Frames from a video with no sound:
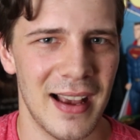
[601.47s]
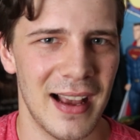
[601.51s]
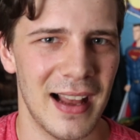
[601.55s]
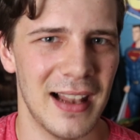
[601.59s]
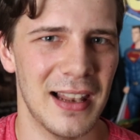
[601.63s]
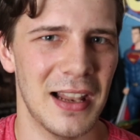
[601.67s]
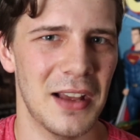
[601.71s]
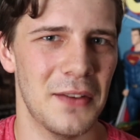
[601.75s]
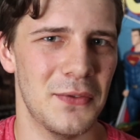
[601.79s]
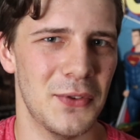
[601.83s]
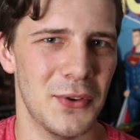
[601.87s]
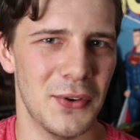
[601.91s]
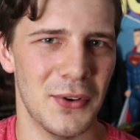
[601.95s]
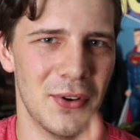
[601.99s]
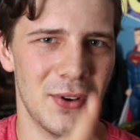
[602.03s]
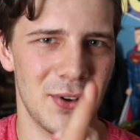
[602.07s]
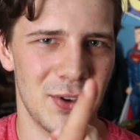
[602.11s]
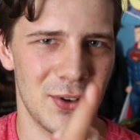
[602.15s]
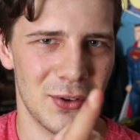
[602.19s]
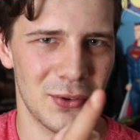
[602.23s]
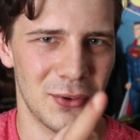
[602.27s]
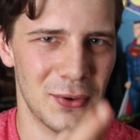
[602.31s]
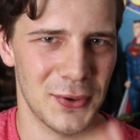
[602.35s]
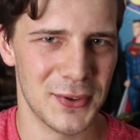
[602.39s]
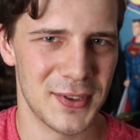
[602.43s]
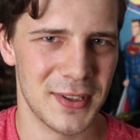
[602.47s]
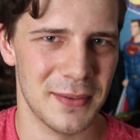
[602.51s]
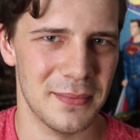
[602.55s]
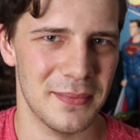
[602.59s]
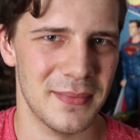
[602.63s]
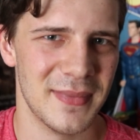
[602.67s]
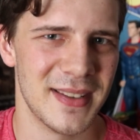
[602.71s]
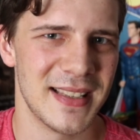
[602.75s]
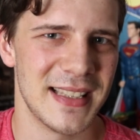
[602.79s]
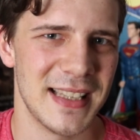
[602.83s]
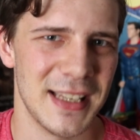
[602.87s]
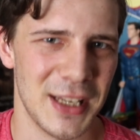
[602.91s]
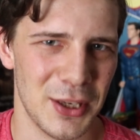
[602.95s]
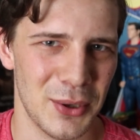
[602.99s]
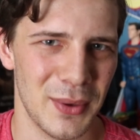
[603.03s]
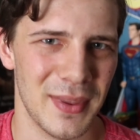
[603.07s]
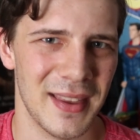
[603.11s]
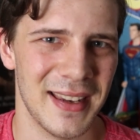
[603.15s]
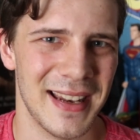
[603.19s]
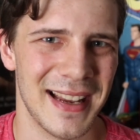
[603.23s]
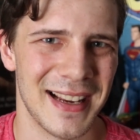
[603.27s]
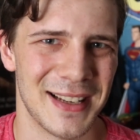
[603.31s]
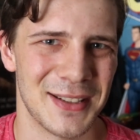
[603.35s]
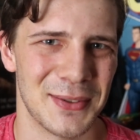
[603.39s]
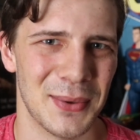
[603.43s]
I love you. You're awesome. See you in
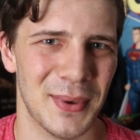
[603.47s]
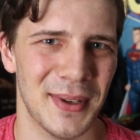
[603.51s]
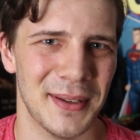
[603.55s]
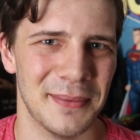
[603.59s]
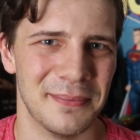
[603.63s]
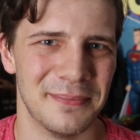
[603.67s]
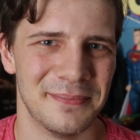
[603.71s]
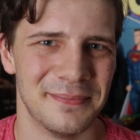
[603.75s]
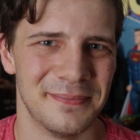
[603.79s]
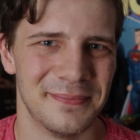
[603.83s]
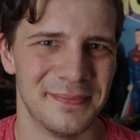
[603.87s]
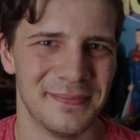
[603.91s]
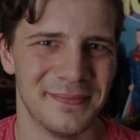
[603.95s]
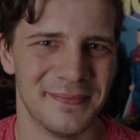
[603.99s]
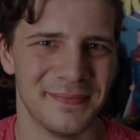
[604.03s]
the next one.